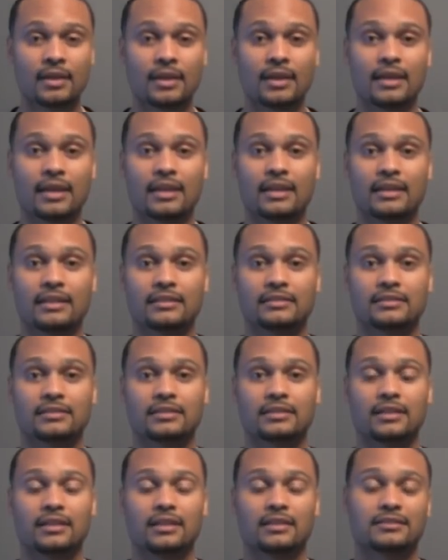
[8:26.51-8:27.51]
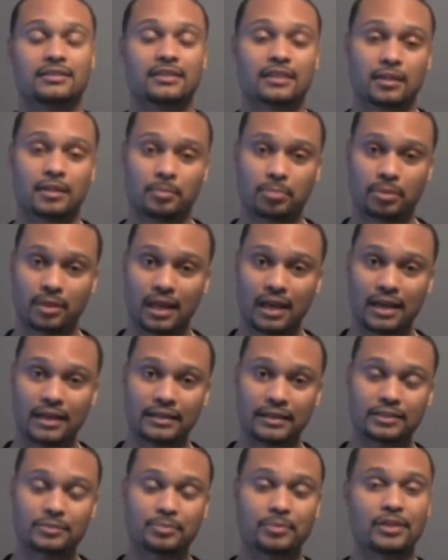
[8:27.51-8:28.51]
it's in
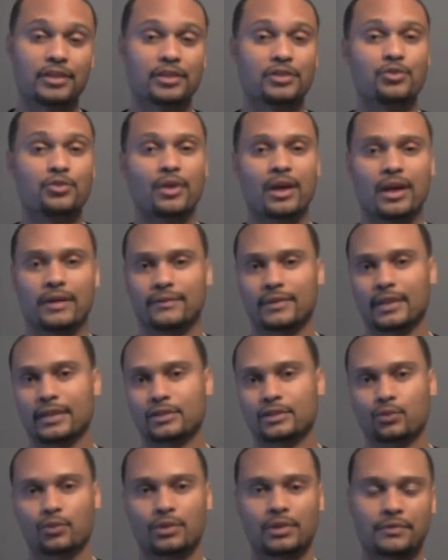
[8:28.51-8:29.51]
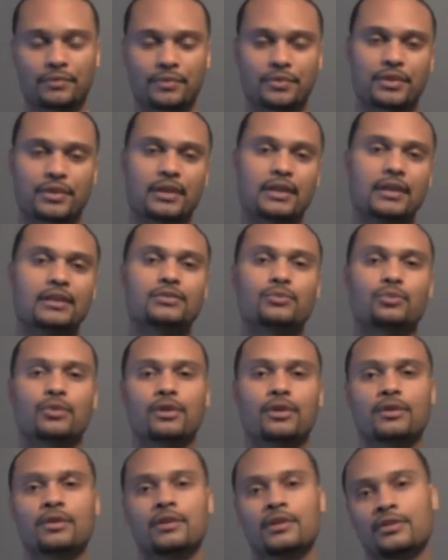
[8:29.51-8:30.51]
compliance, meaning you have like 20 different things
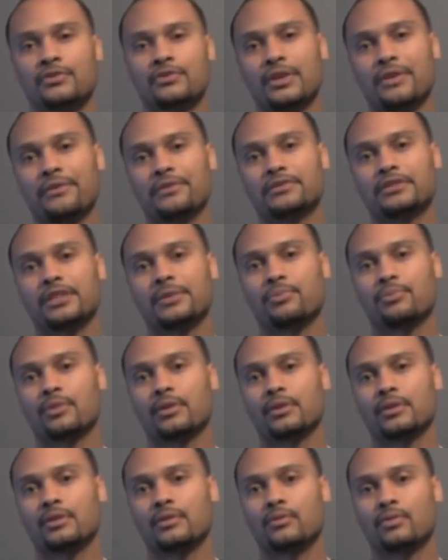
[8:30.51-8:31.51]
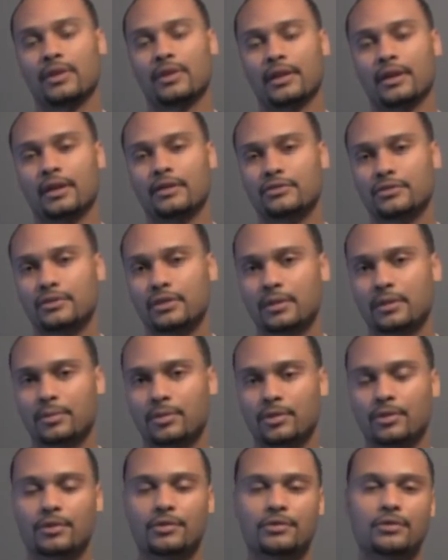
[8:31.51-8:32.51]
where you have a separate 1-800
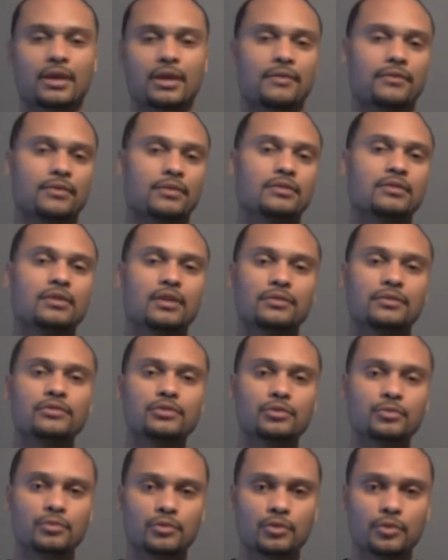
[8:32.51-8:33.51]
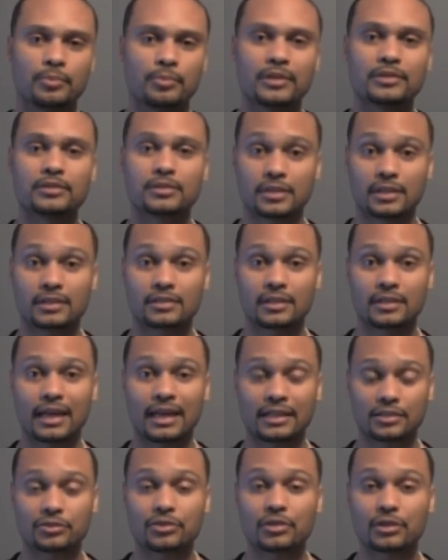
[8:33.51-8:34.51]
number, you have a, your business is
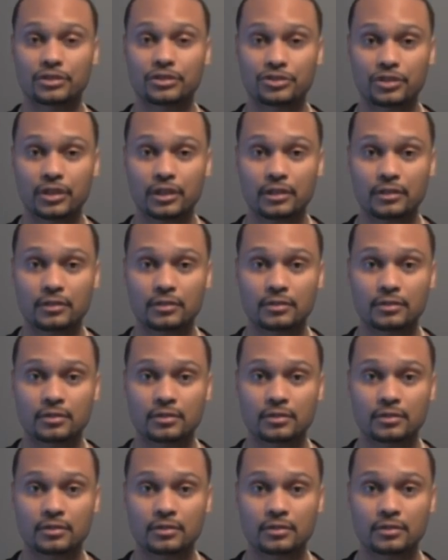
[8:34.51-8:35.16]
actually legit.